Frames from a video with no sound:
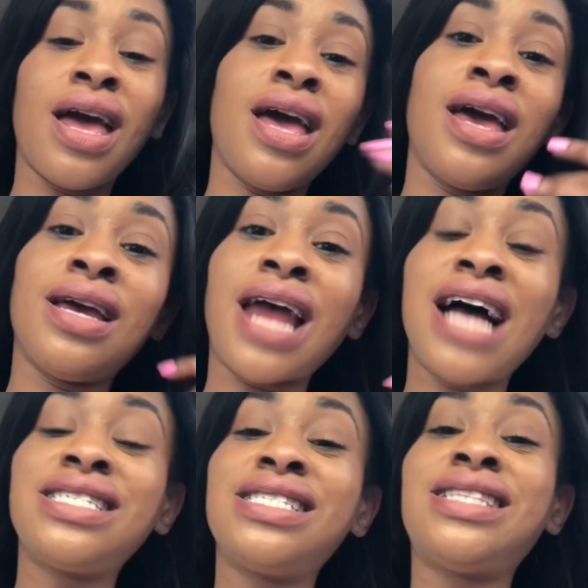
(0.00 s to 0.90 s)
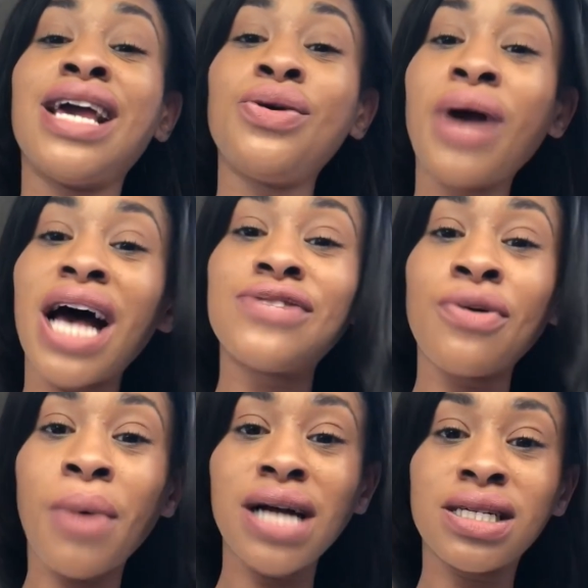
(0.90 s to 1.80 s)
And I just thank you guys for
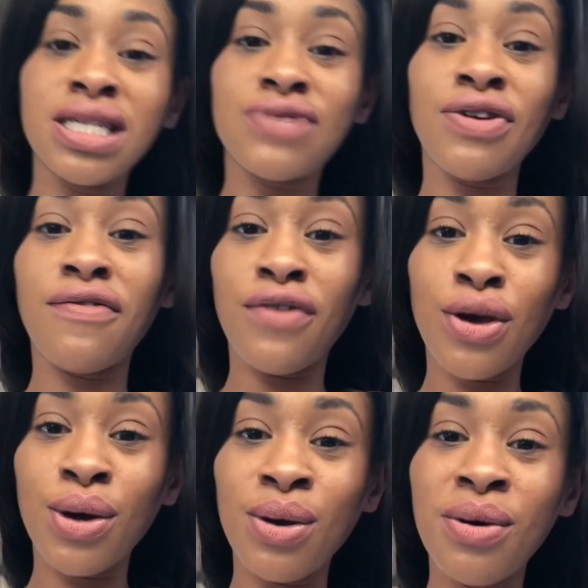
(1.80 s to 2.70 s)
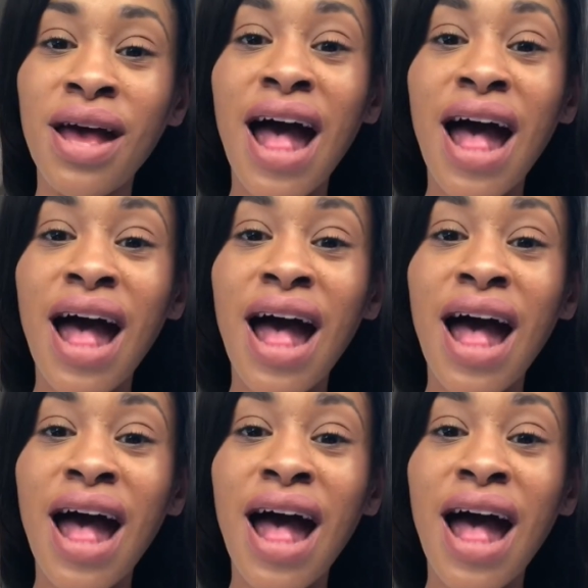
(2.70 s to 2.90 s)
watching this review.